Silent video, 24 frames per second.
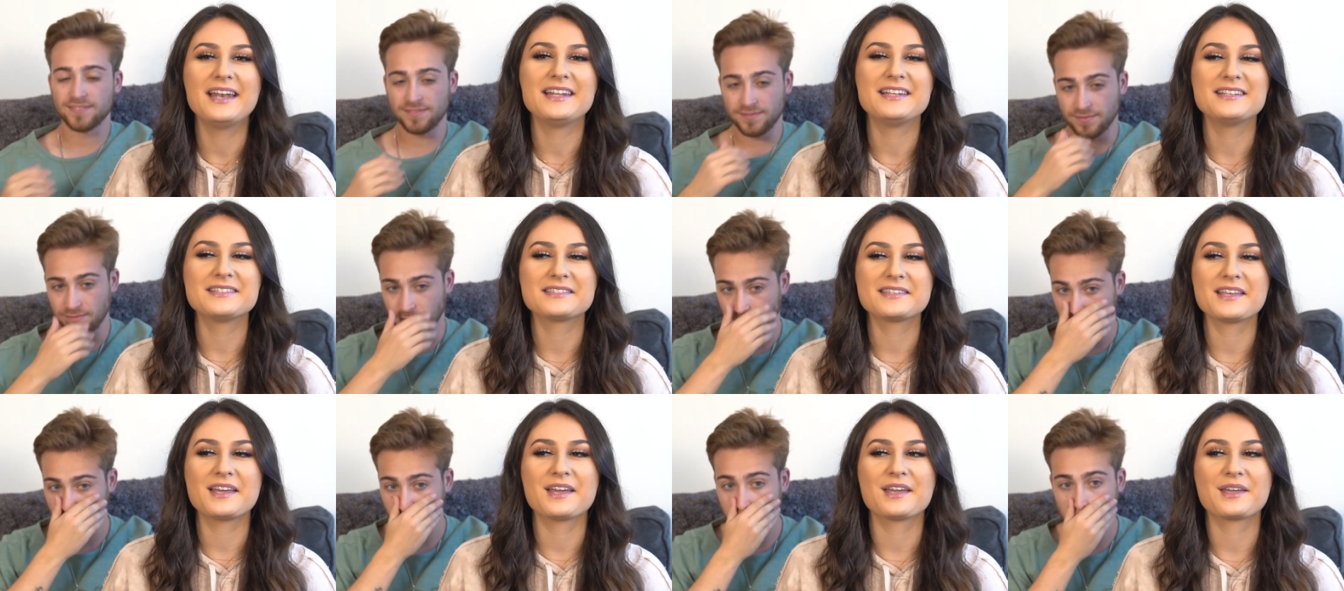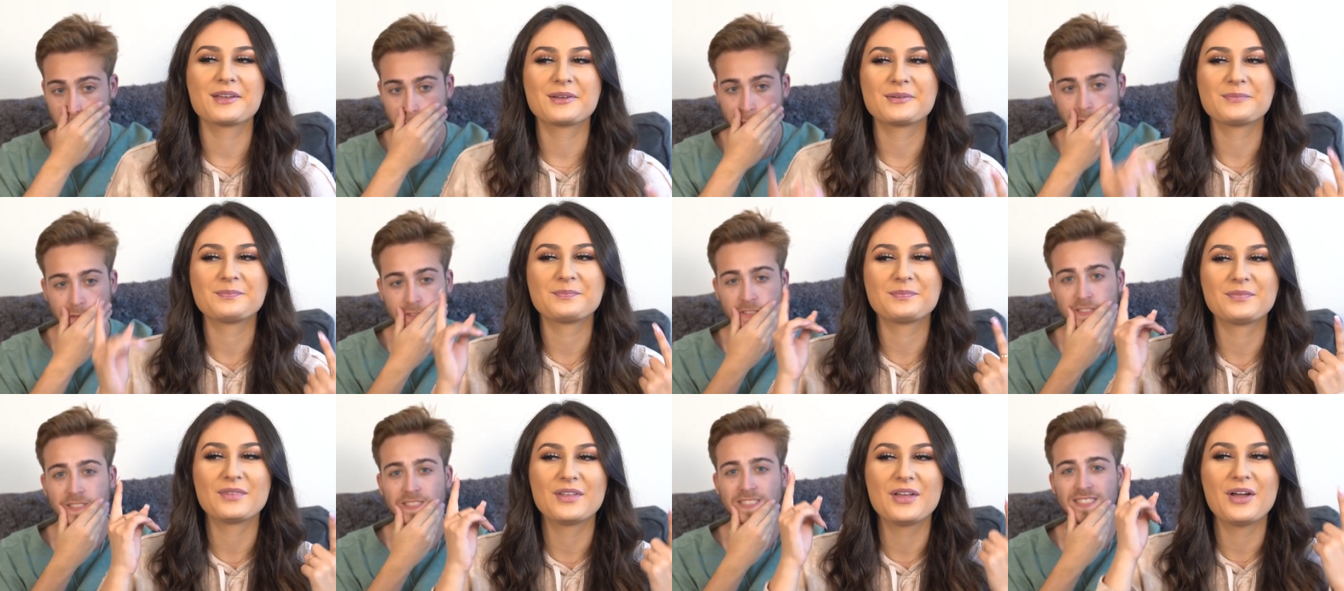Speaker 1: And he's
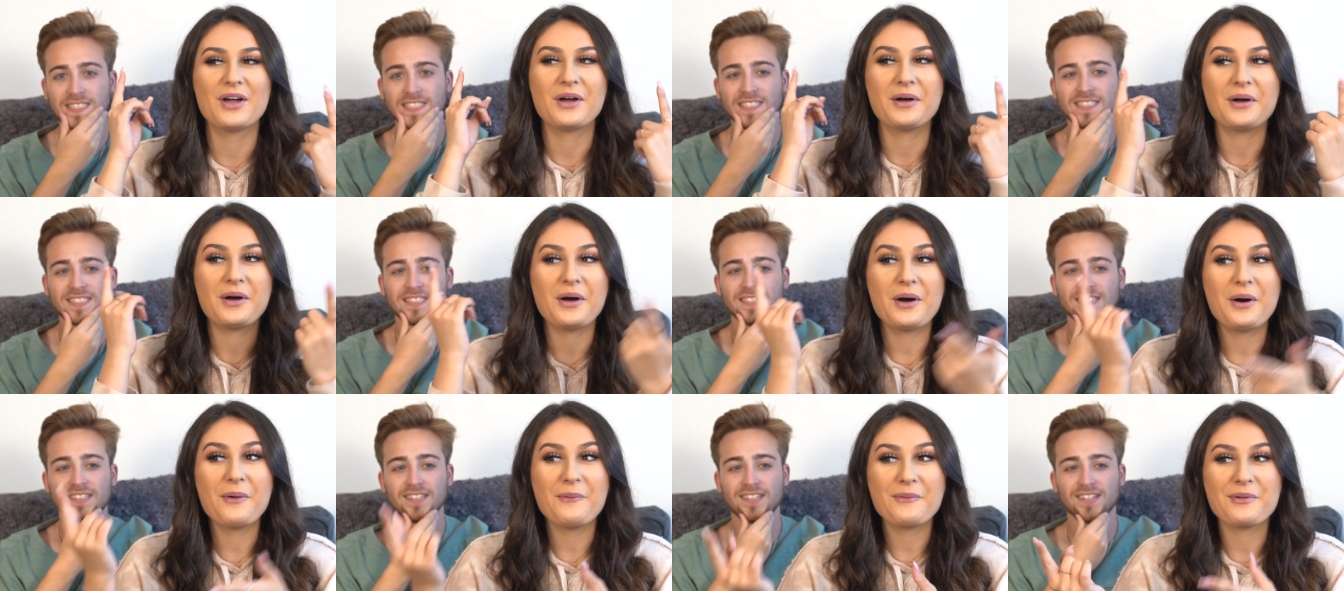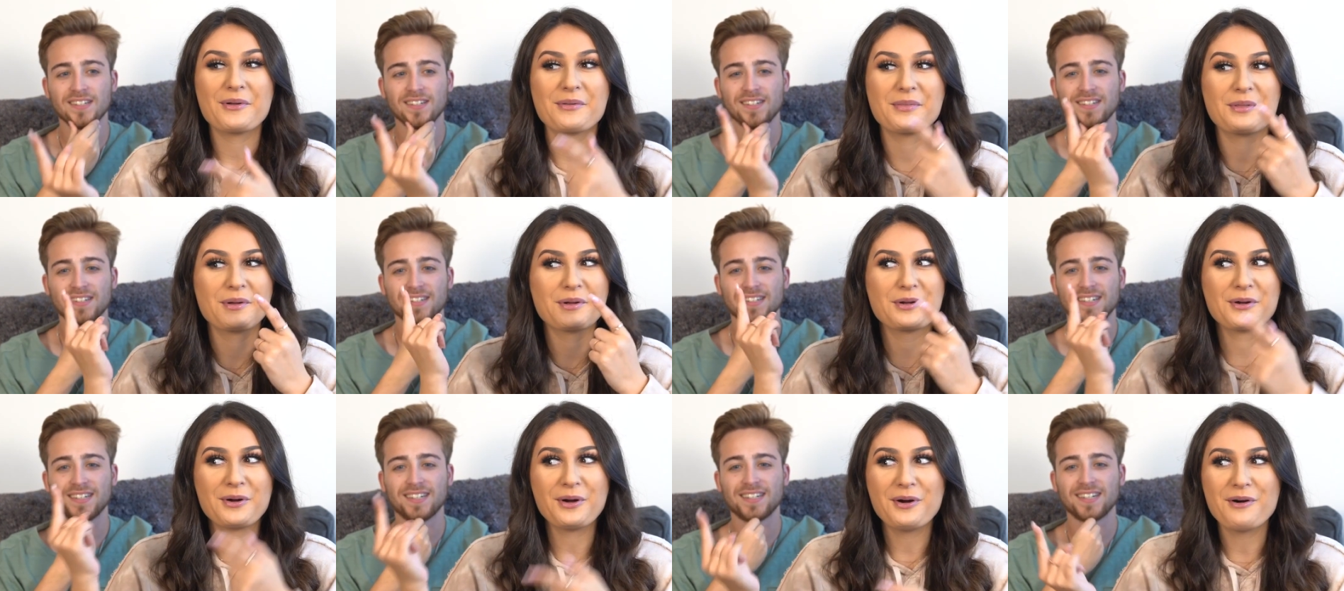like, oh,
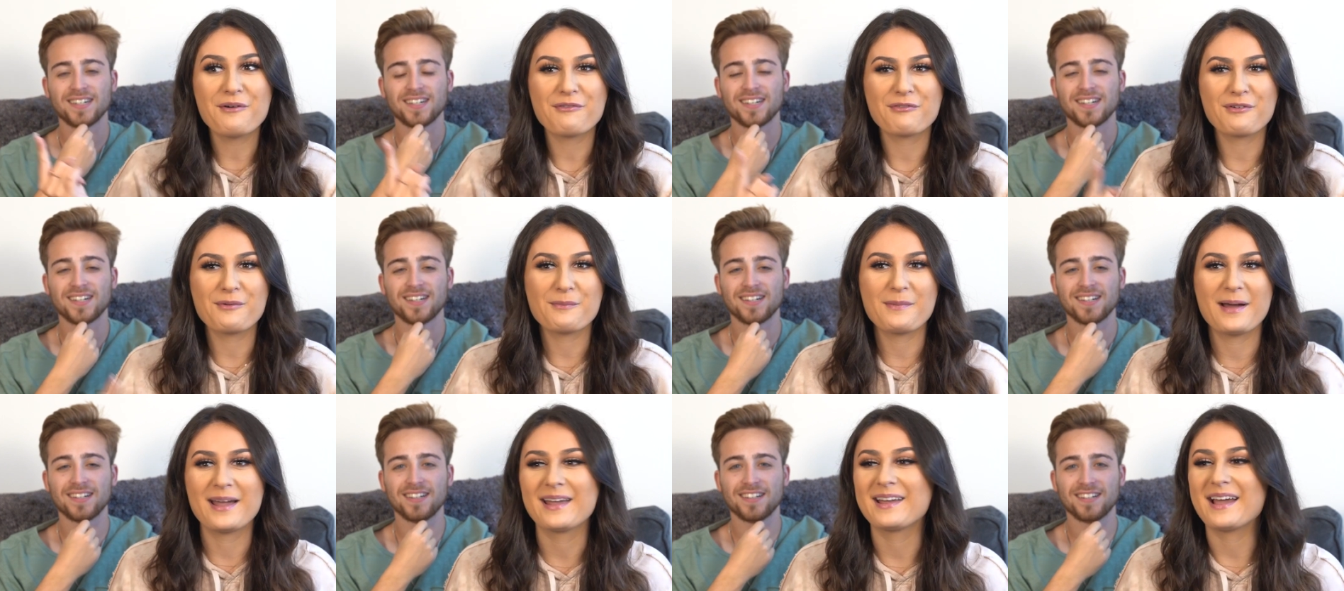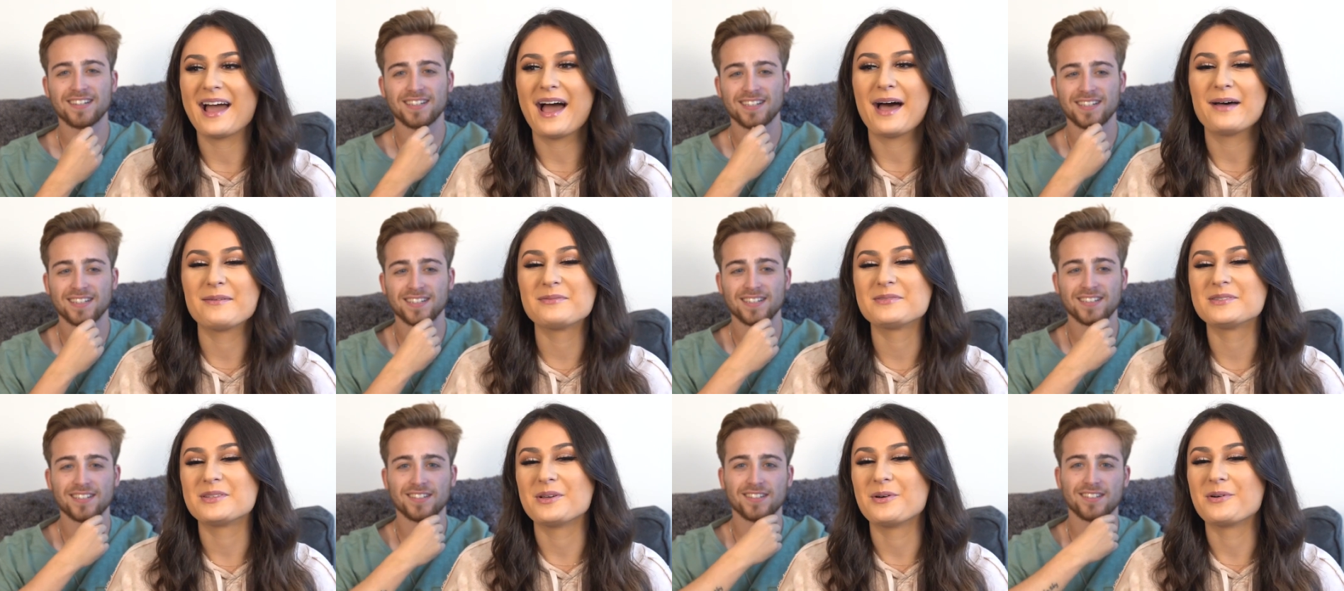you're the girl from my
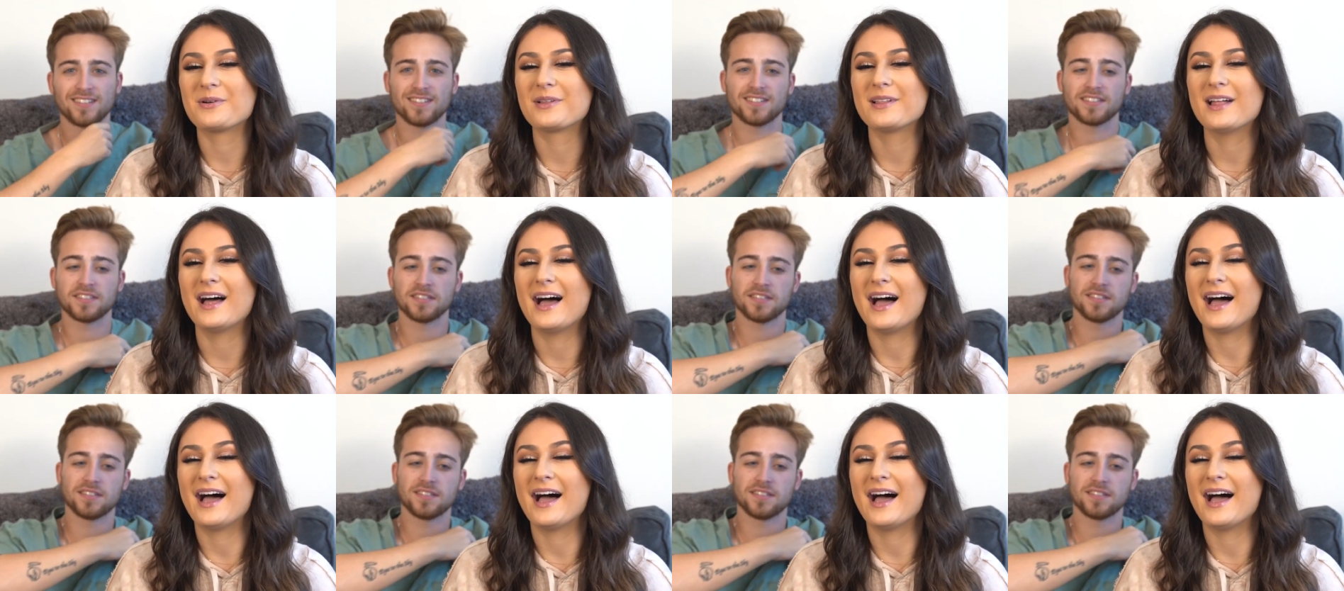Capstone